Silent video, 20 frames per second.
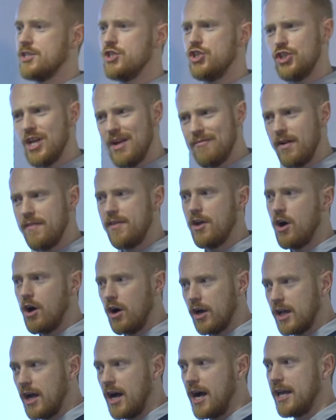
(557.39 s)
And generally they
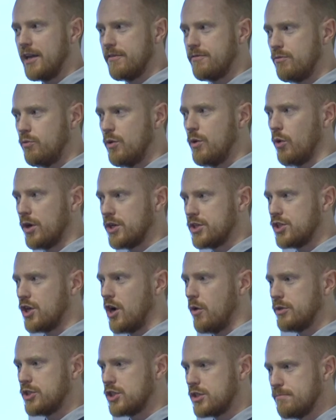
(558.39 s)
are we want to
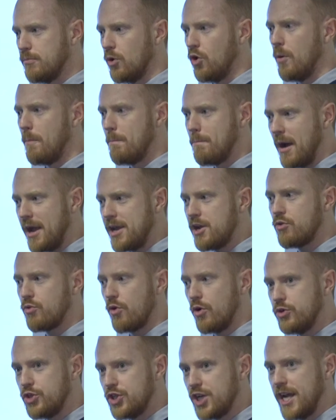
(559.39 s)
start with small
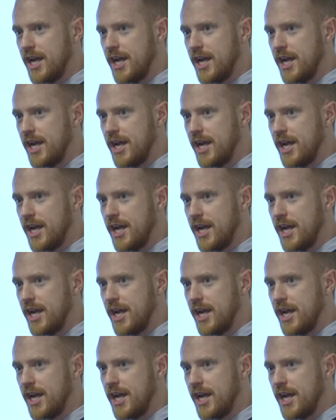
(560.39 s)
micro